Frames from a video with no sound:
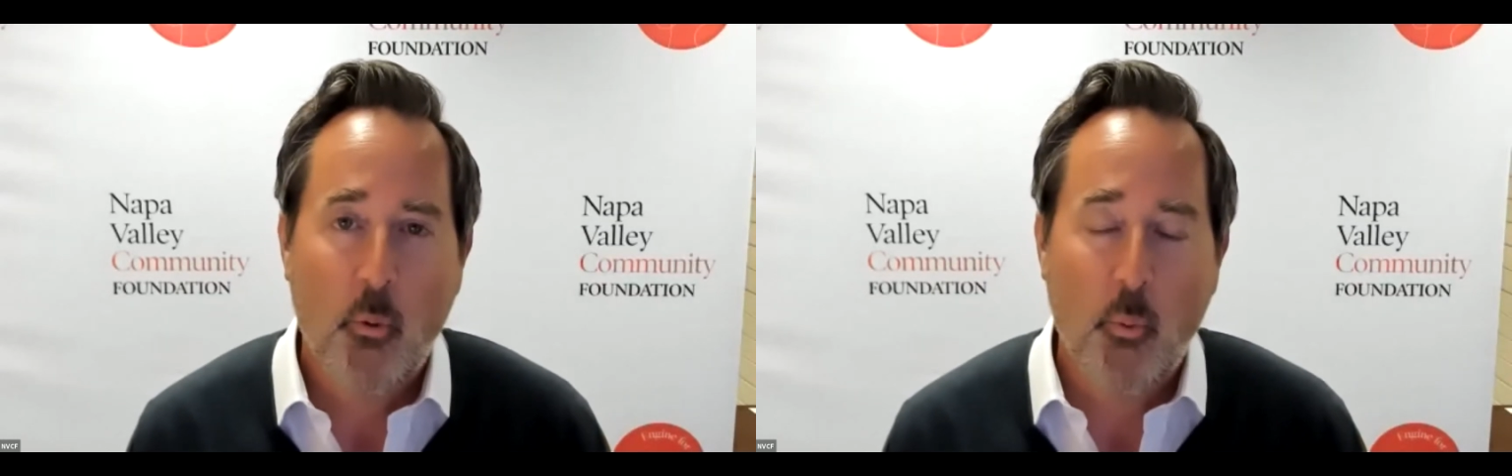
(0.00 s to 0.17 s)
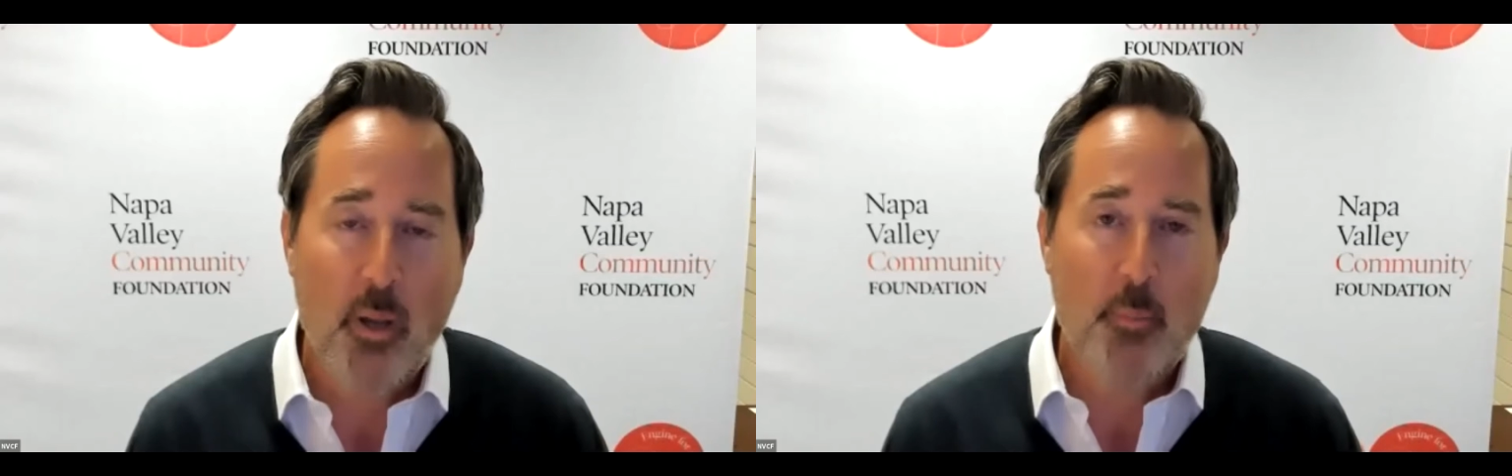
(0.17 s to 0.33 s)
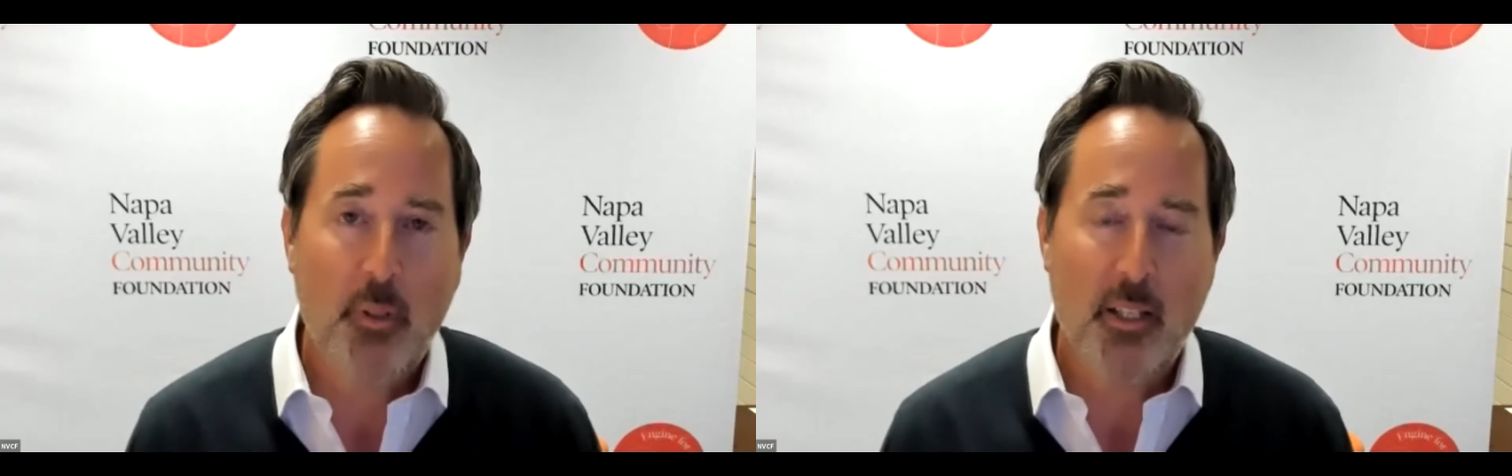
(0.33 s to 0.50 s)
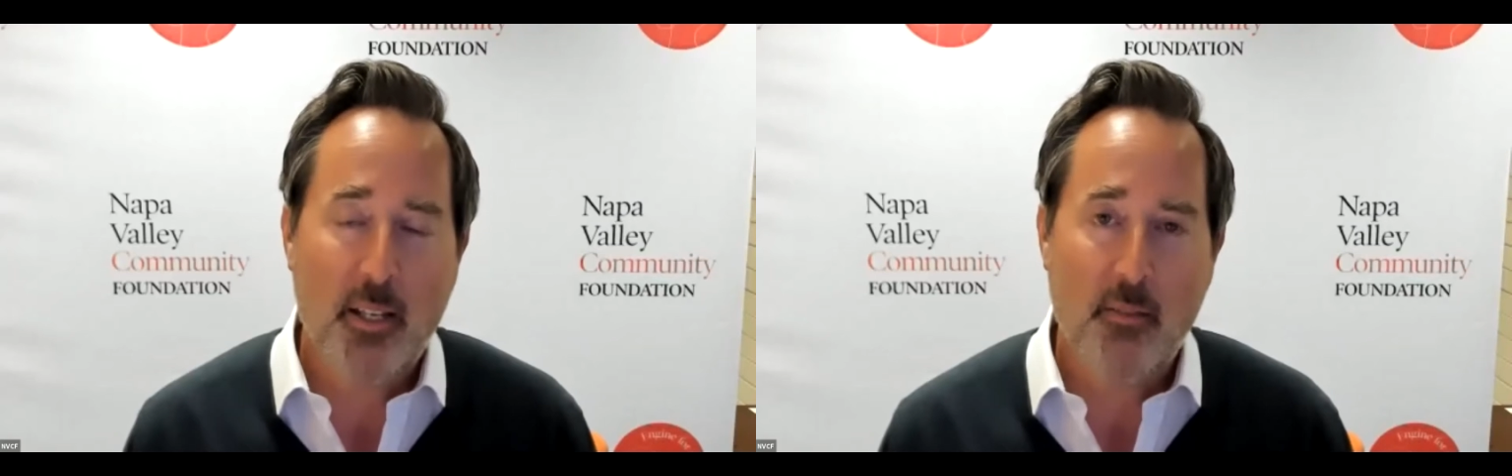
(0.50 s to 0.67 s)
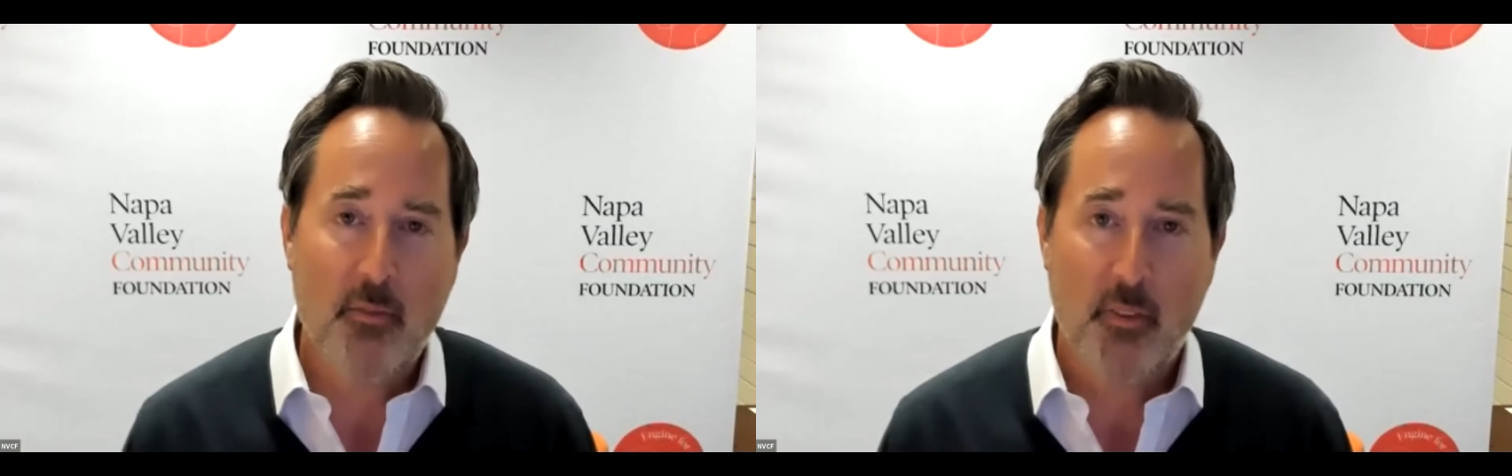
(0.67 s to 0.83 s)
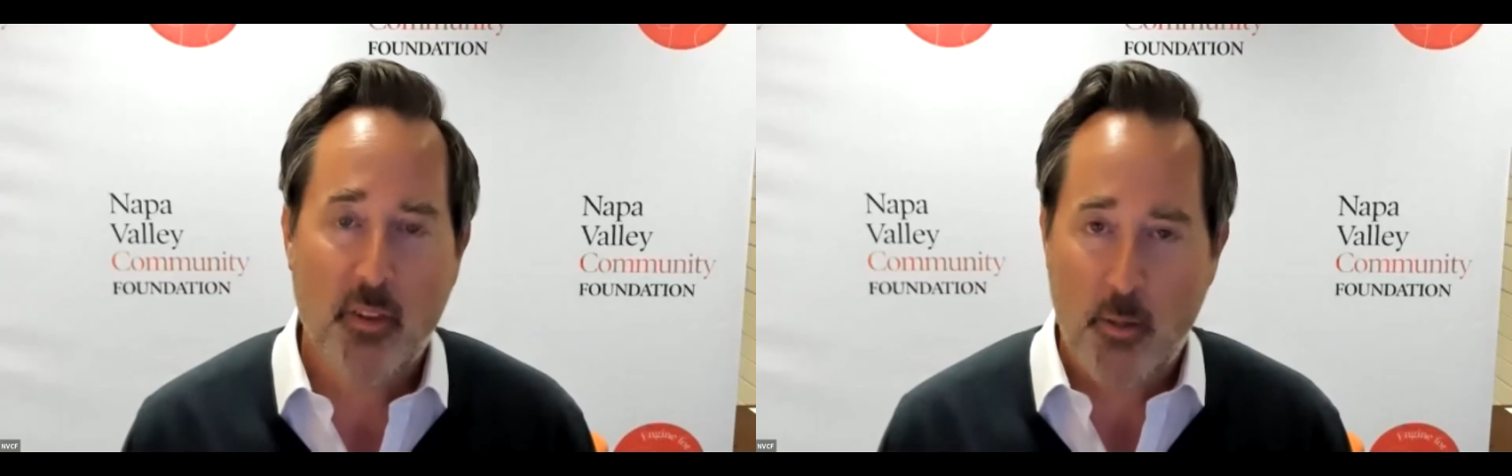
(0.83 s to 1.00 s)
We
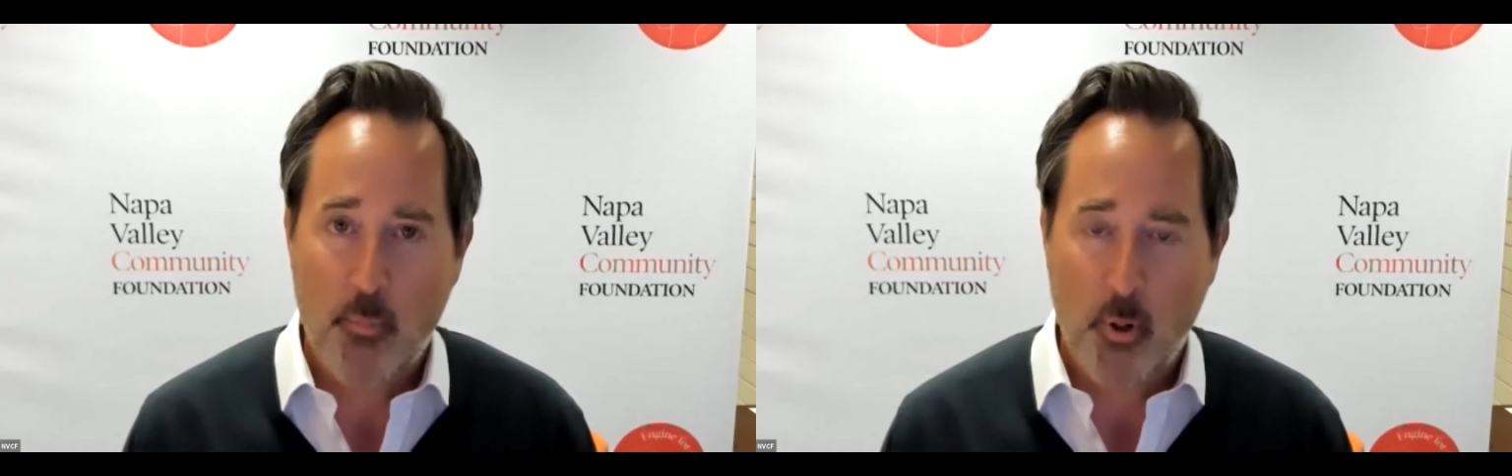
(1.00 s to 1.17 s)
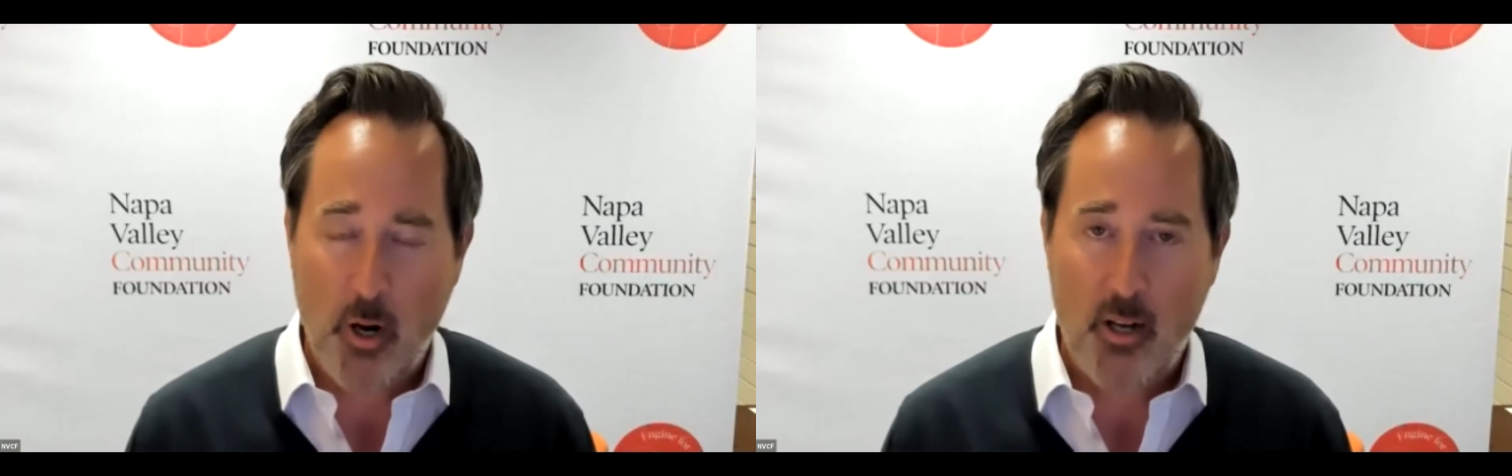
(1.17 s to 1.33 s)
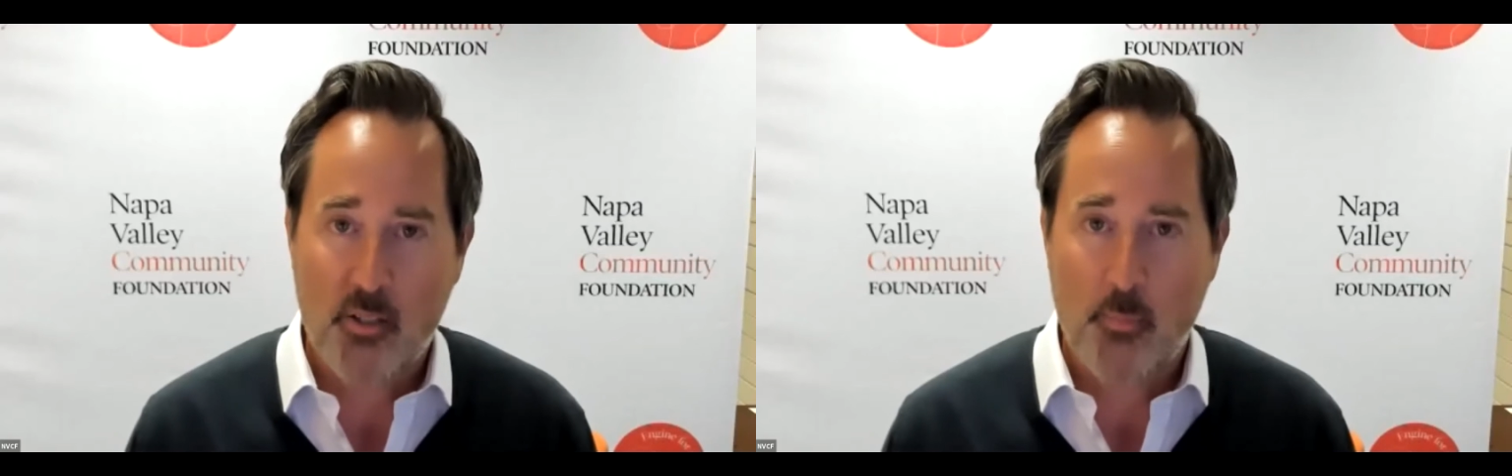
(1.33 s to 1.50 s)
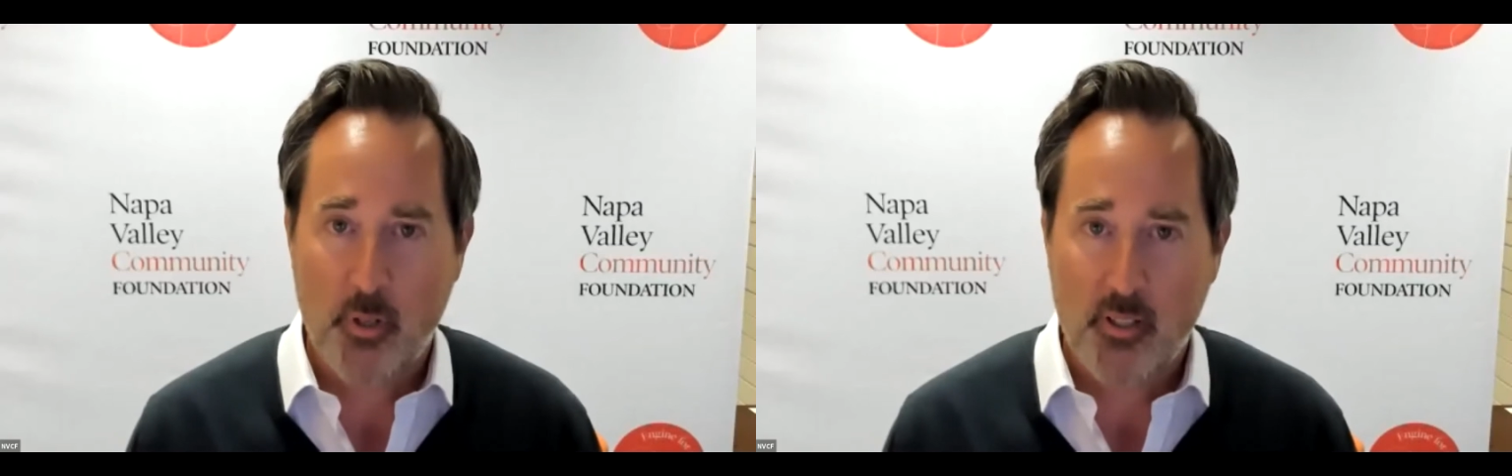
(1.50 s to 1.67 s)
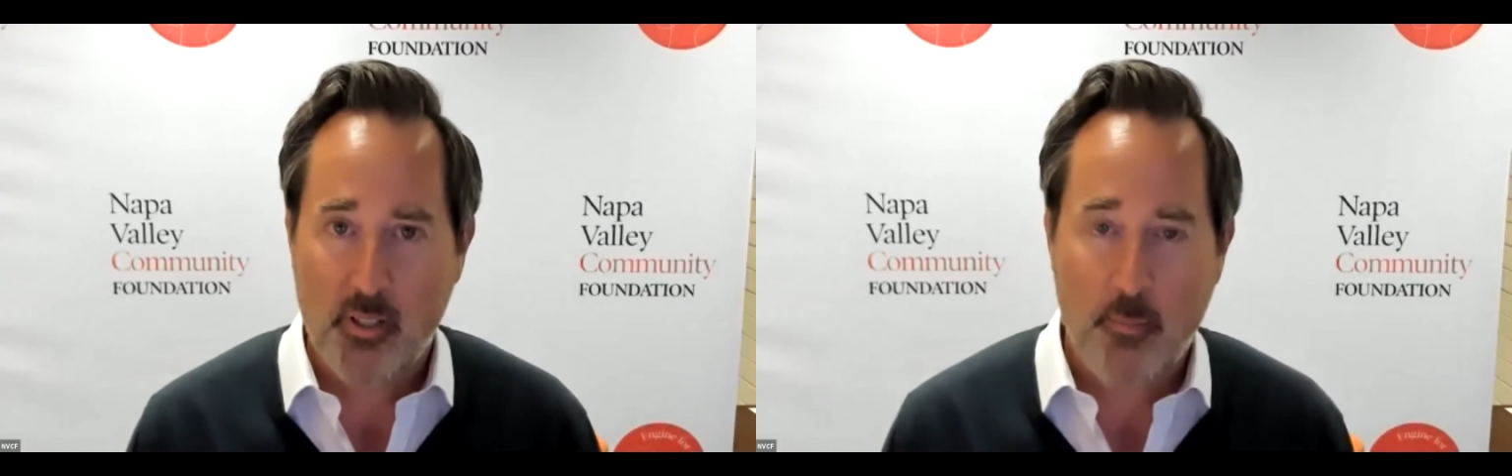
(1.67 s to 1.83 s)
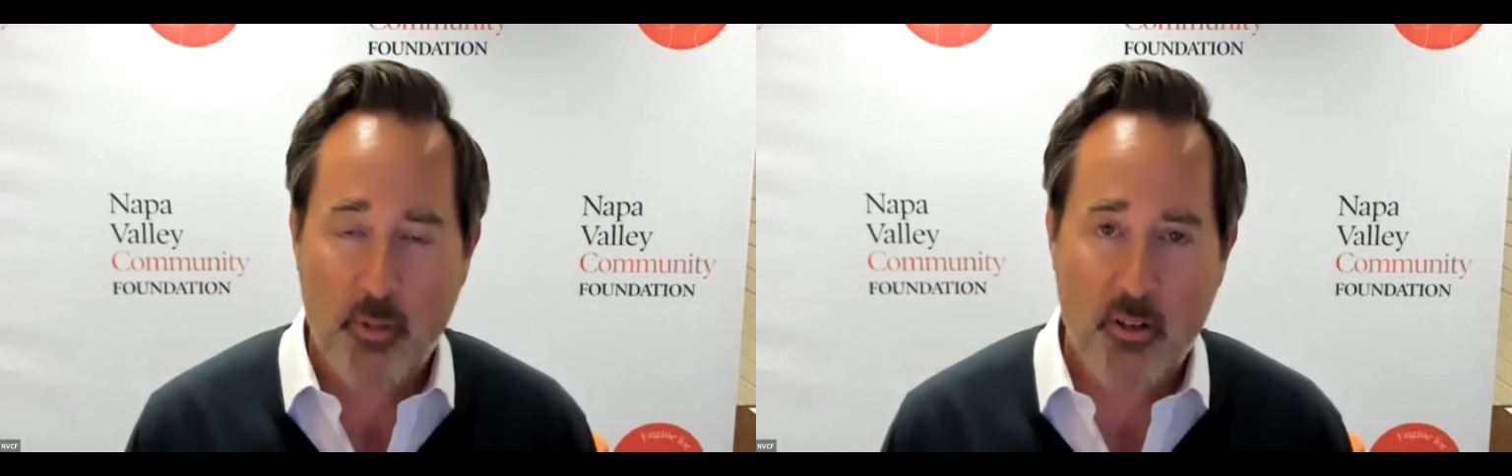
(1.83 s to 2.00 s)
believe that a prosperous
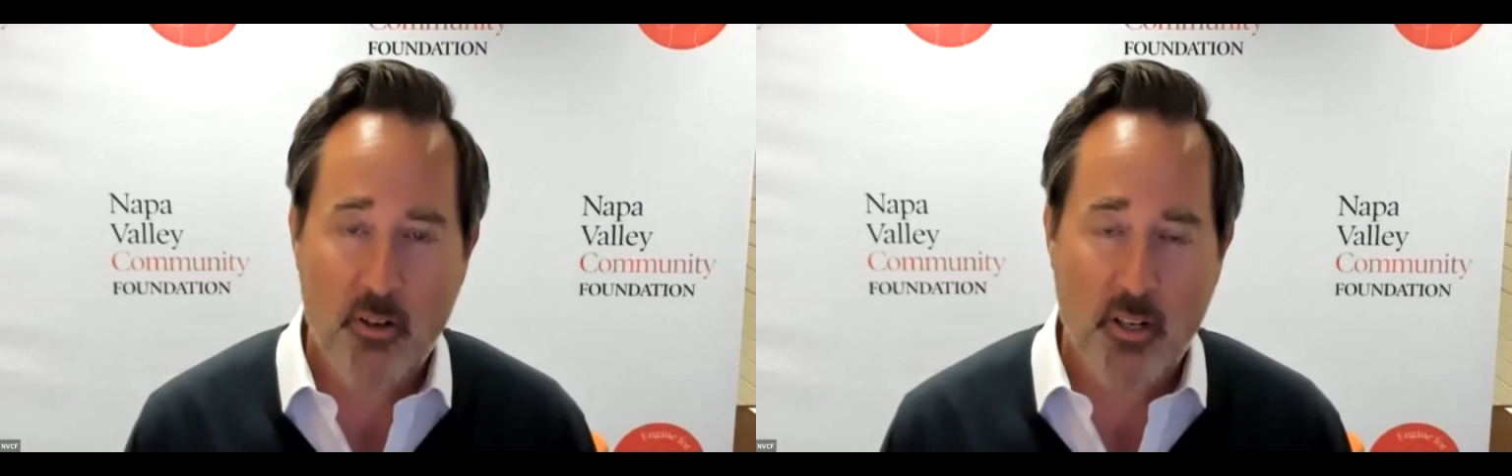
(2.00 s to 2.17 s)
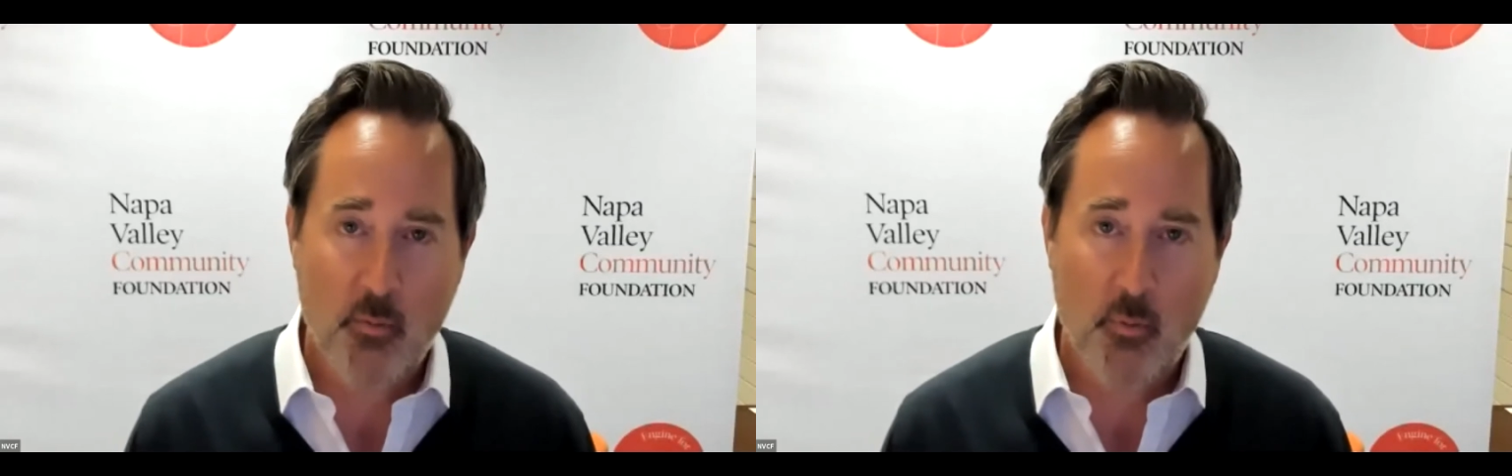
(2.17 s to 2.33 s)
community